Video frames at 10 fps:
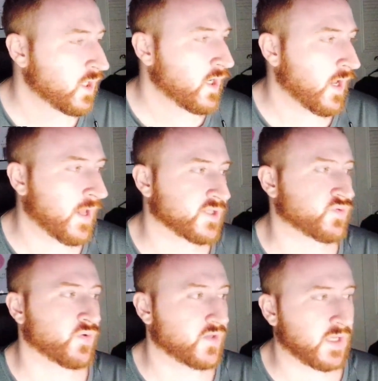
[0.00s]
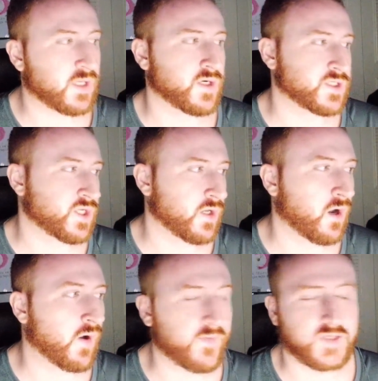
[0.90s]
And it's ridiculous, you know.
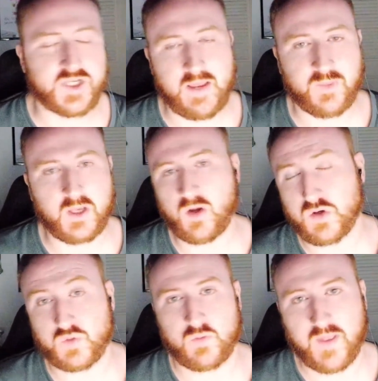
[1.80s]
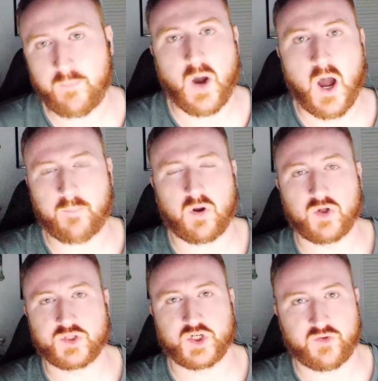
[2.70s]
And the same thing goes with hip hop
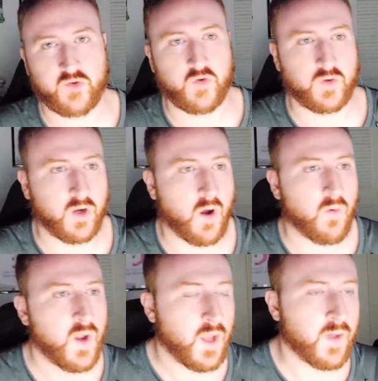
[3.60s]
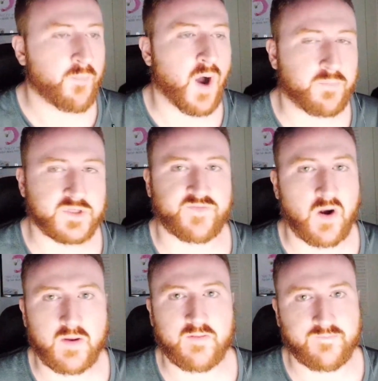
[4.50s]
culture too, you know. Hip hop is
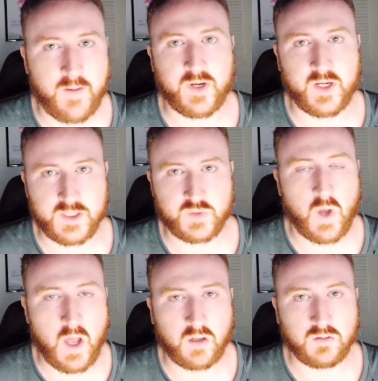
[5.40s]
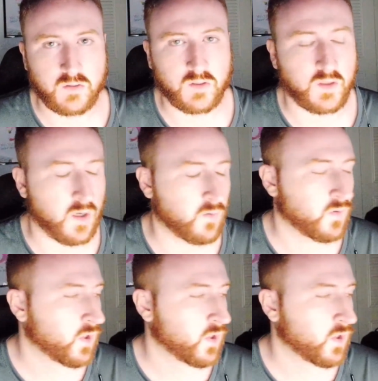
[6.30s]
very effeminate as well, you know.